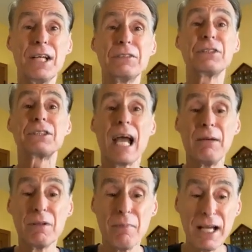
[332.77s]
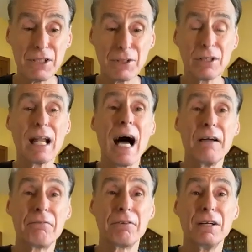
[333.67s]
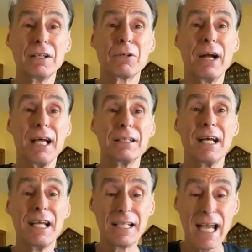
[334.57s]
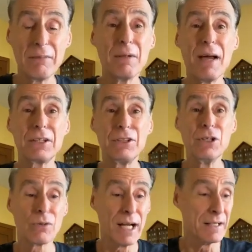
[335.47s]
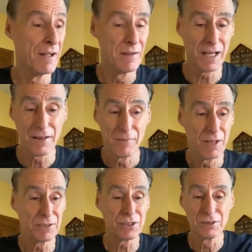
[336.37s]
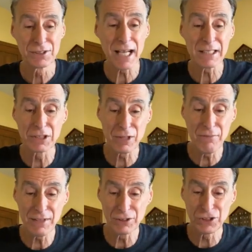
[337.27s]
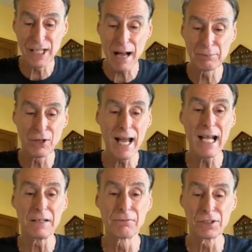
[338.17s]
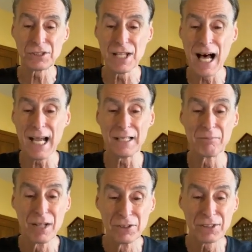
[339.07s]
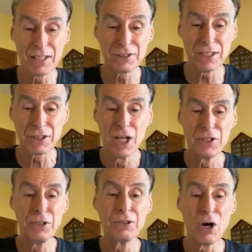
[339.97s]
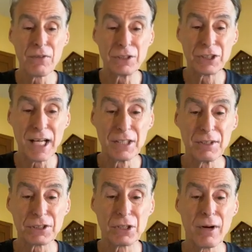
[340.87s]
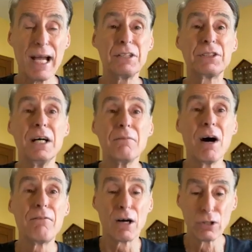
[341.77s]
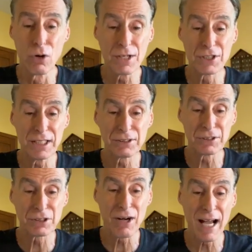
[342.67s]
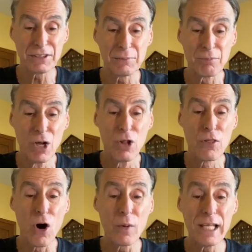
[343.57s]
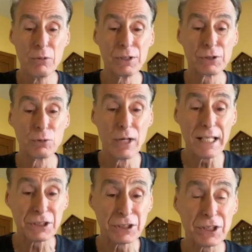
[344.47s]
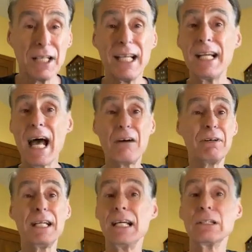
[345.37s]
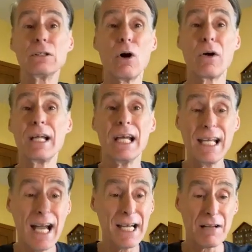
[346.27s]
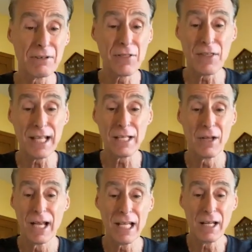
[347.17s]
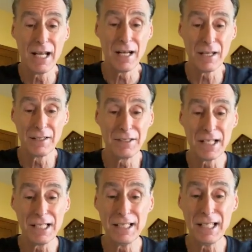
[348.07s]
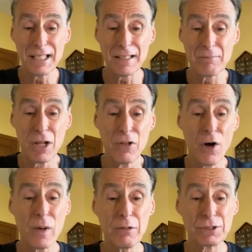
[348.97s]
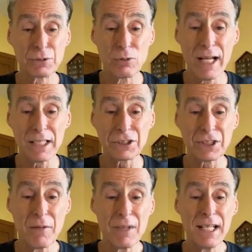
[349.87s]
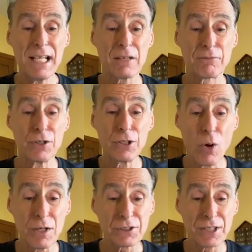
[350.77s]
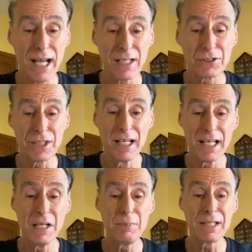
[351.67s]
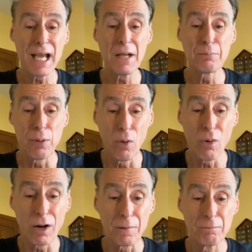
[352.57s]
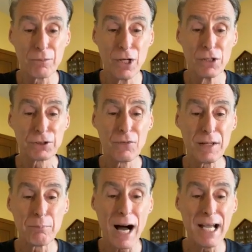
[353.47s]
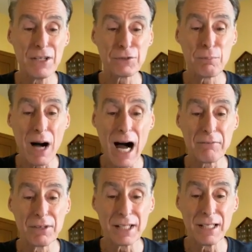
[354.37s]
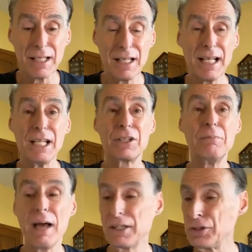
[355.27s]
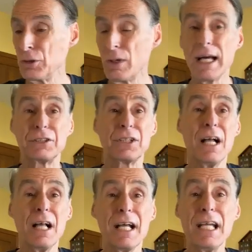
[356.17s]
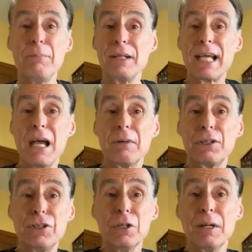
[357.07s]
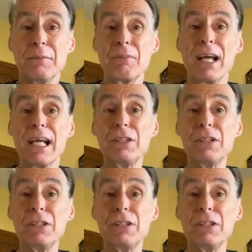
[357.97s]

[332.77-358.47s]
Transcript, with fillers: Jesus came to make your life great. He came to make you great. Uh, Second Corinthians chapter 8 verse 9 says this, you know the generous grace of our Lord Jesus Christ, though he was rich in heaven in glory, he had everything he, he that he needed. Though he was rich, yet for your sakes he became poor, so that by his poverty he could make you rich. He became a human.